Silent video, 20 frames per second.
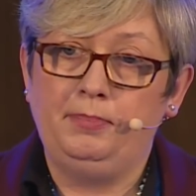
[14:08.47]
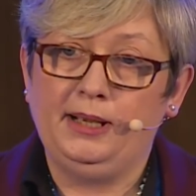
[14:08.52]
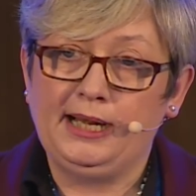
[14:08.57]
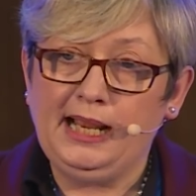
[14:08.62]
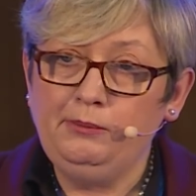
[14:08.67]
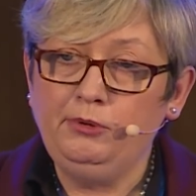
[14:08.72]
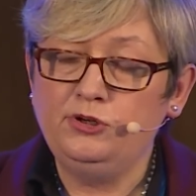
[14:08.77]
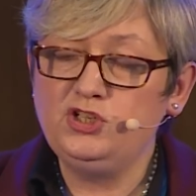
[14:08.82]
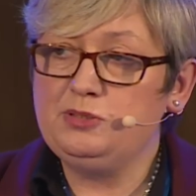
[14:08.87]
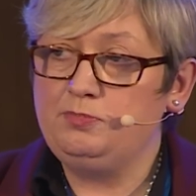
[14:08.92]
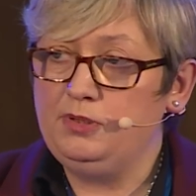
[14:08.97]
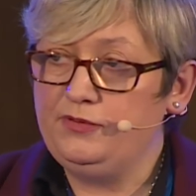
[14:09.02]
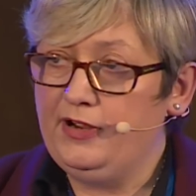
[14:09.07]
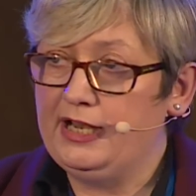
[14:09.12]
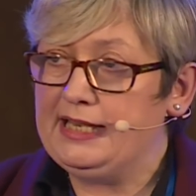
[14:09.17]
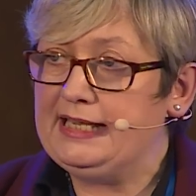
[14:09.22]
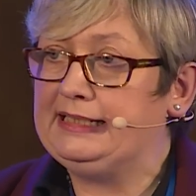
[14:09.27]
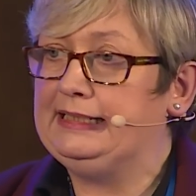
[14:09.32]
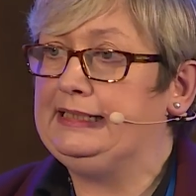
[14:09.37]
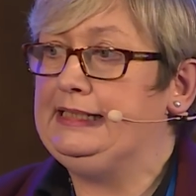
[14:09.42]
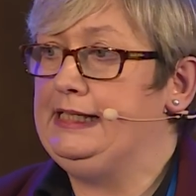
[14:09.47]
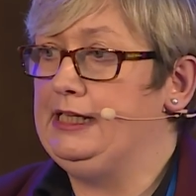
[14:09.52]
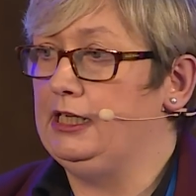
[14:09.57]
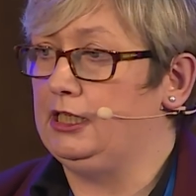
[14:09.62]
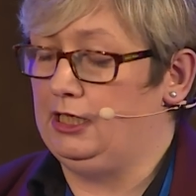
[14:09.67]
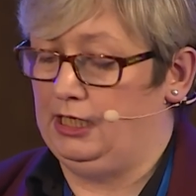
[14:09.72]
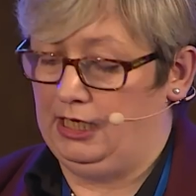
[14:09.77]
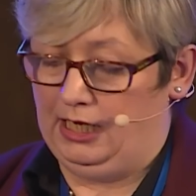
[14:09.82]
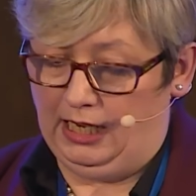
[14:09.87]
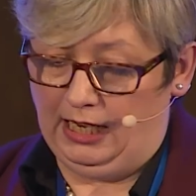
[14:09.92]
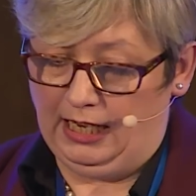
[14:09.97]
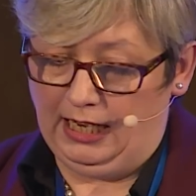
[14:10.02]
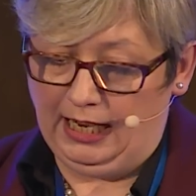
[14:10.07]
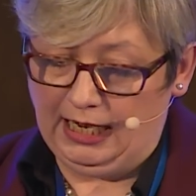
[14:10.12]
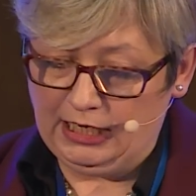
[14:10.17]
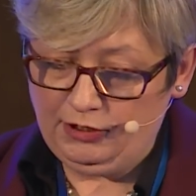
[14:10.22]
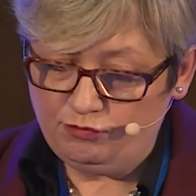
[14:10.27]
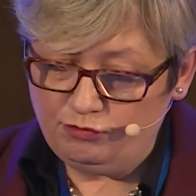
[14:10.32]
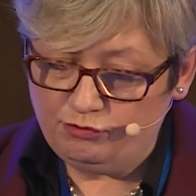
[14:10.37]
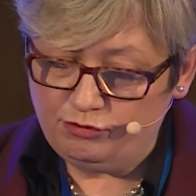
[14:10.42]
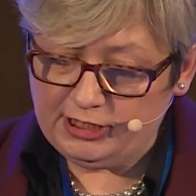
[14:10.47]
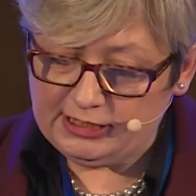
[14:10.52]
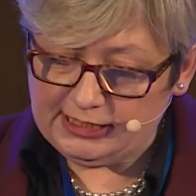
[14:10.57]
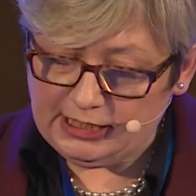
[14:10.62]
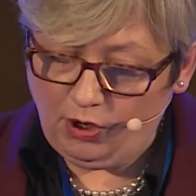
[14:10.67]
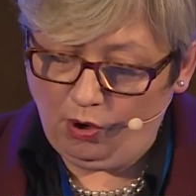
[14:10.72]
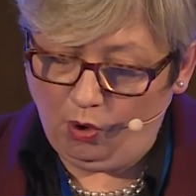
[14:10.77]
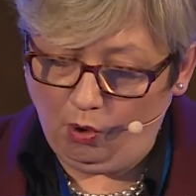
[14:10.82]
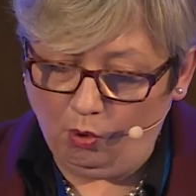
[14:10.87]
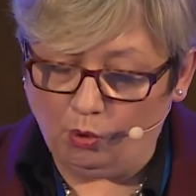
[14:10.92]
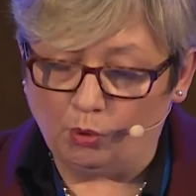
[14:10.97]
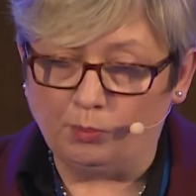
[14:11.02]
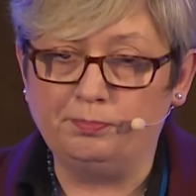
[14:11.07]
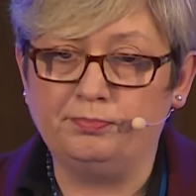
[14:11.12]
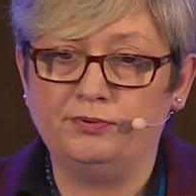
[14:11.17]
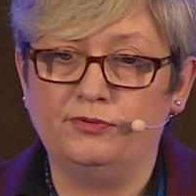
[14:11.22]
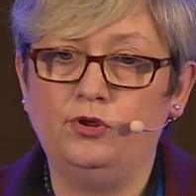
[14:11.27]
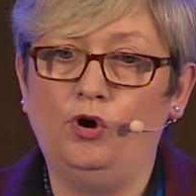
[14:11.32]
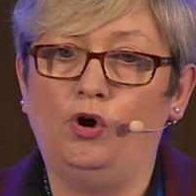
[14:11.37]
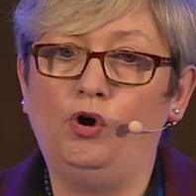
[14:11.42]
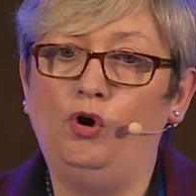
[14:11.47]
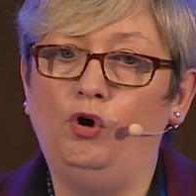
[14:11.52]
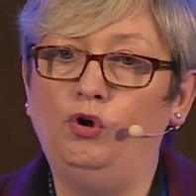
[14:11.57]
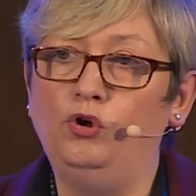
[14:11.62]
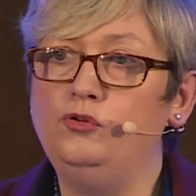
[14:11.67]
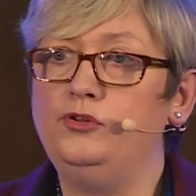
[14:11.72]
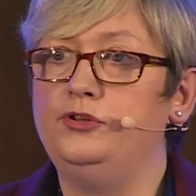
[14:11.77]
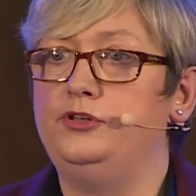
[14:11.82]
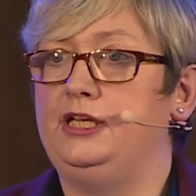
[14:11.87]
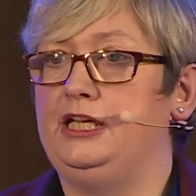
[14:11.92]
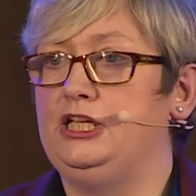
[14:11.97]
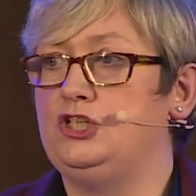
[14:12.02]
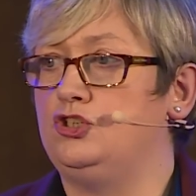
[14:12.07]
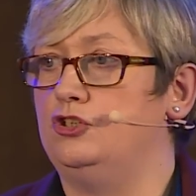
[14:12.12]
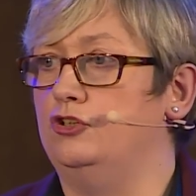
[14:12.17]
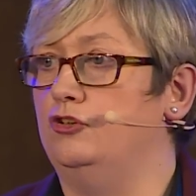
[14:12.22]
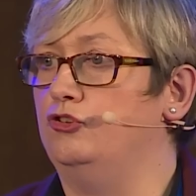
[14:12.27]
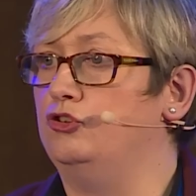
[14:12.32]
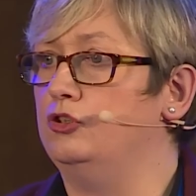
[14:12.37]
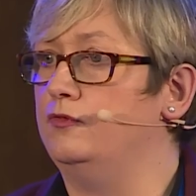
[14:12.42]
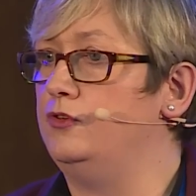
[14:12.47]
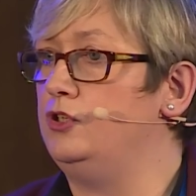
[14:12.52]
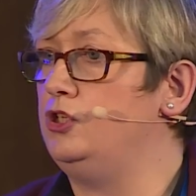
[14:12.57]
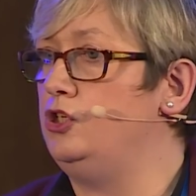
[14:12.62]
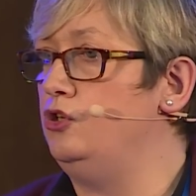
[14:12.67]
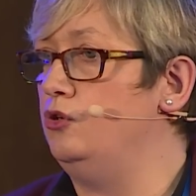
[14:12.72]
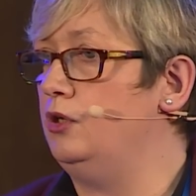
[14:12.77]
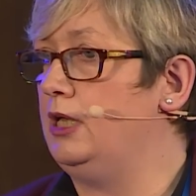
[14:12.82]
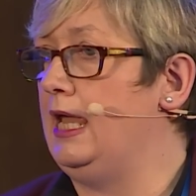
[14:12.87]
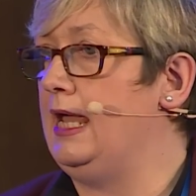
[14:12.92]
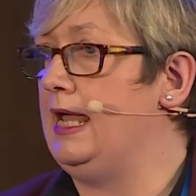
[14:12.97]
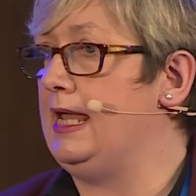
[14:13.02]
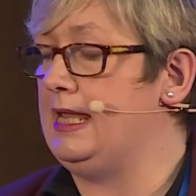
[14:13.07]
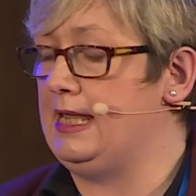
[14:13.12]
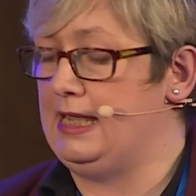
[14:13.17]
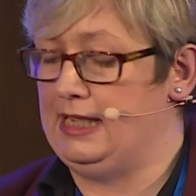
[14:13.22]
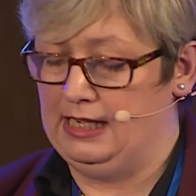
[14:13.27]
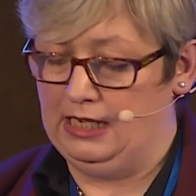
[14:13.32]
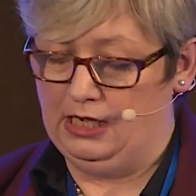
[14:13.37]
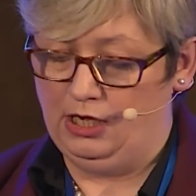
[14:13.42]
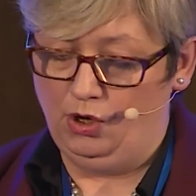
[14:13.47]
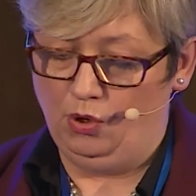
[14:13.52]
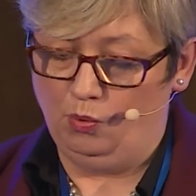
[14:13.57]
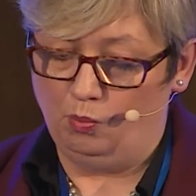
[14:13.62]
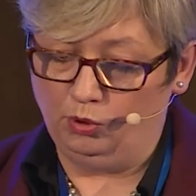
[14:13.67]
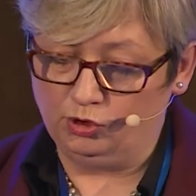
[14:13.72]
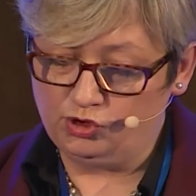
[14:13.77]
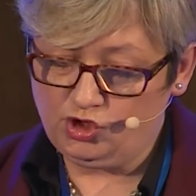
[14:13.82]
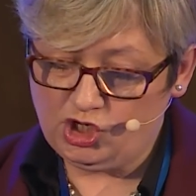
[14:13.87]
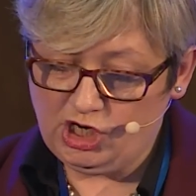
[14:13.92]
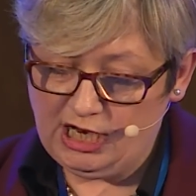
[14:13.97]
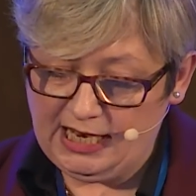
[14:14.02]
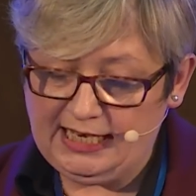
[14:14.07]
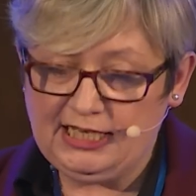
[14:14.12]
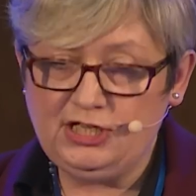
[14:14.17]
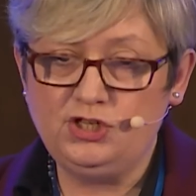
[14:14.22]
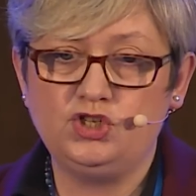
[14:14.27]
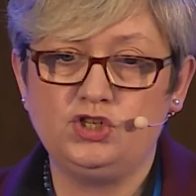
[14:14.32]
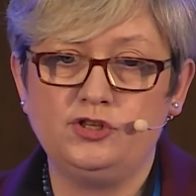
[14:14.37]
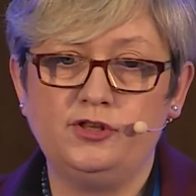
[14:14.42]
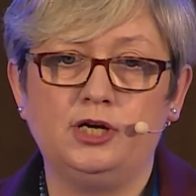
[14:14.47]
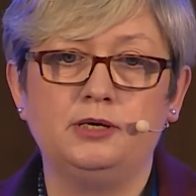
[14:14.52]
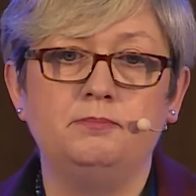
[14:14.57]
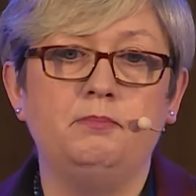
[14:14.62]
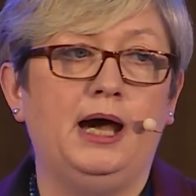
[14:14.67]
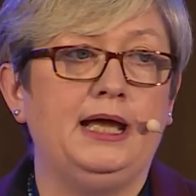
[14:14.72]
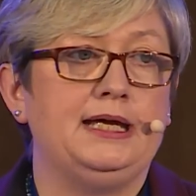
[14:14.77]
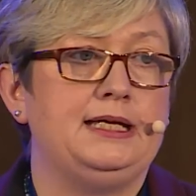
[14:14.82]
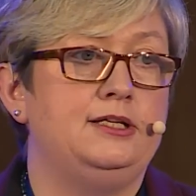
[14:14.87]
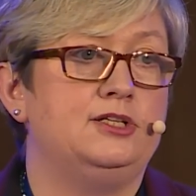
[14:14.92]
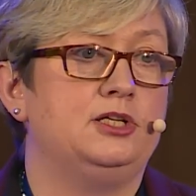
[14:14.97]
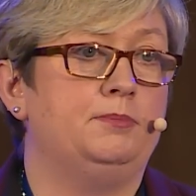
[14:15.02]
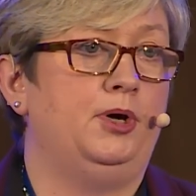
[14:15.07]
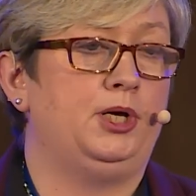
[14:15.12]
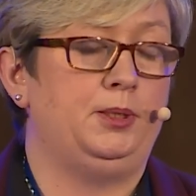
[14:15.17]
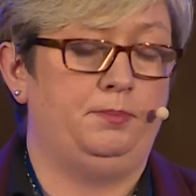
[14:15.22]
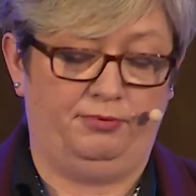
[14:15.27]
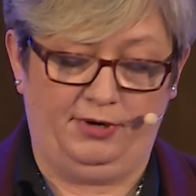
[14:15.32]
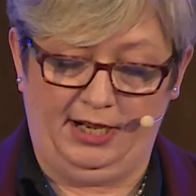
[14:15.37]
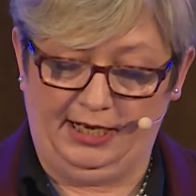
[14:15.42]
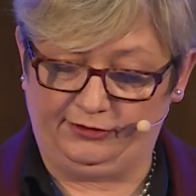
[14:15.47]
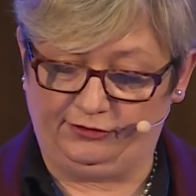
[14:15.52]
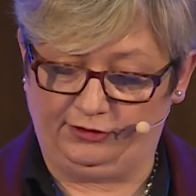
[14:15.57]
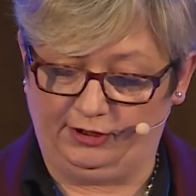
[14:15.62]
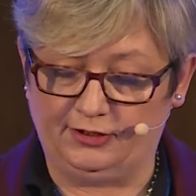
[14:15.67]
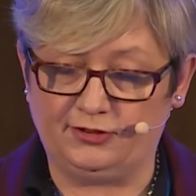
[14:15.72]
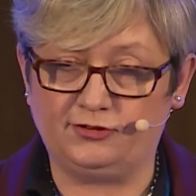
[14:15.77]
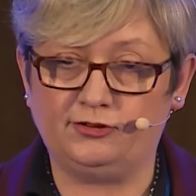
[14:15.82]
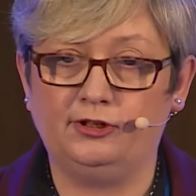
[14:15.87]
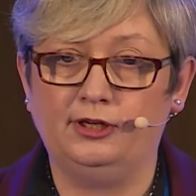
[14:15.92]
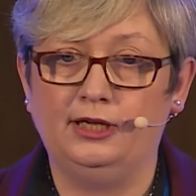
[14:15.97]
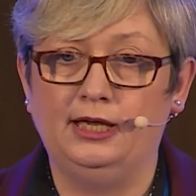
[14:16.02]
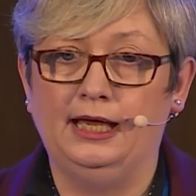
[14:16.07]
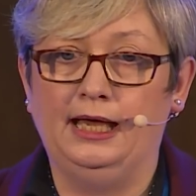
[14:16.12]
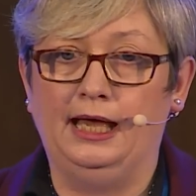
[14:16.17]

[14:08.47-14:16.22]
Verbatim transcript: But I want to be very clear. I really hope that all the nations of the UK will change their mind about Brexit